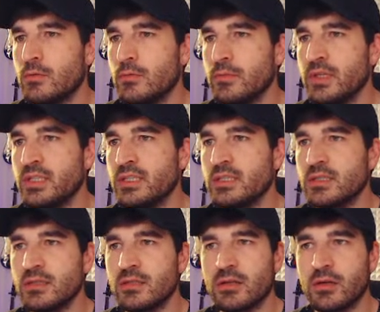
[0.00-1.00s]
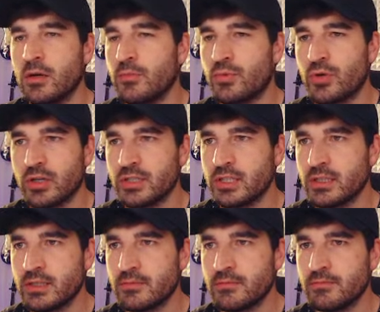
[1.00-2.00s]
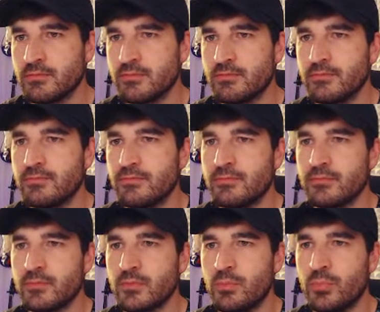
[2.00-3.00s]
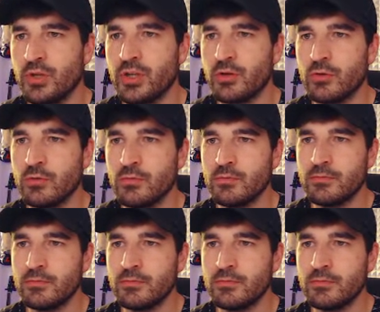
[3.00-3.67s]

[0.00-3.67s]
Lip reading: this is unprocessed. Pretty cool.